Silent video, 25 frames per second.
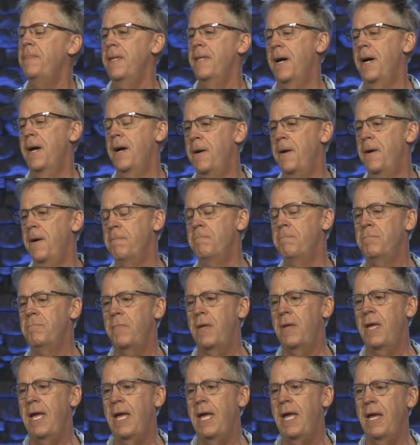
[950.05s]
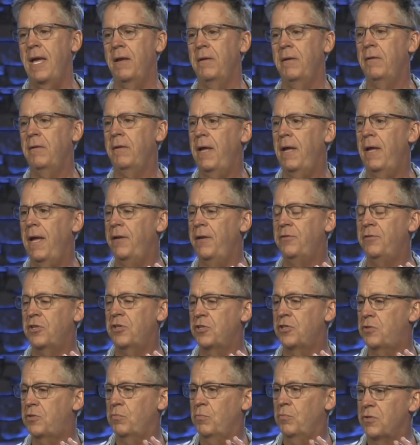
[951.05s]
um, and, and
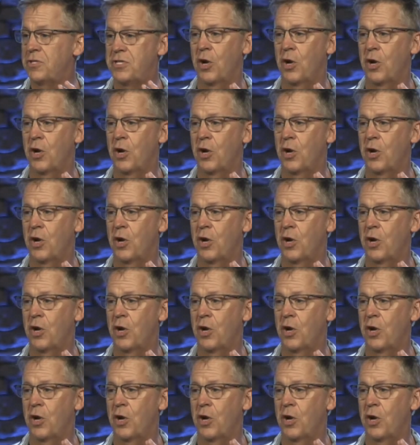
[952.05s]
just was